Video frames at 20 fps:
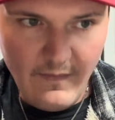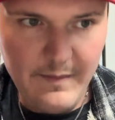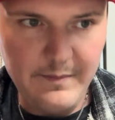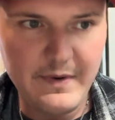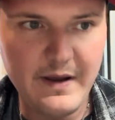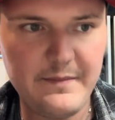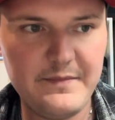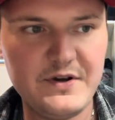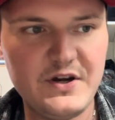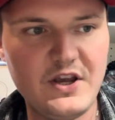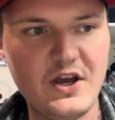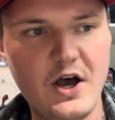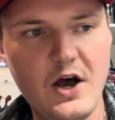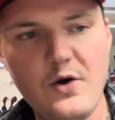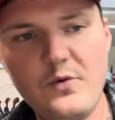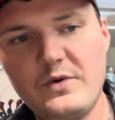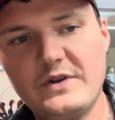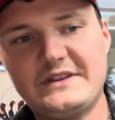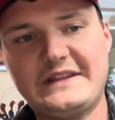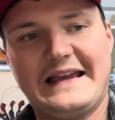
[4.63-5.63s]
coming to y'all
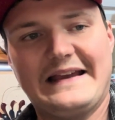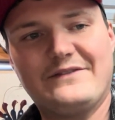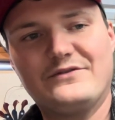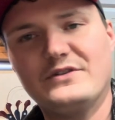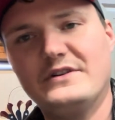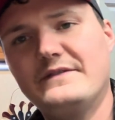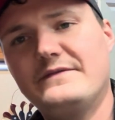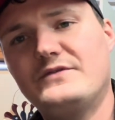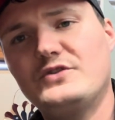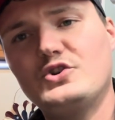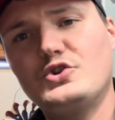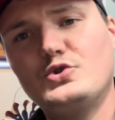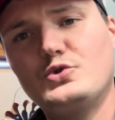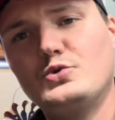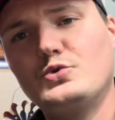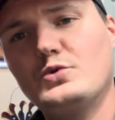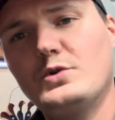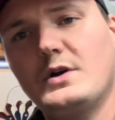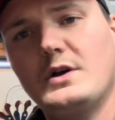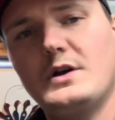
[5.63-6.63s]
with a review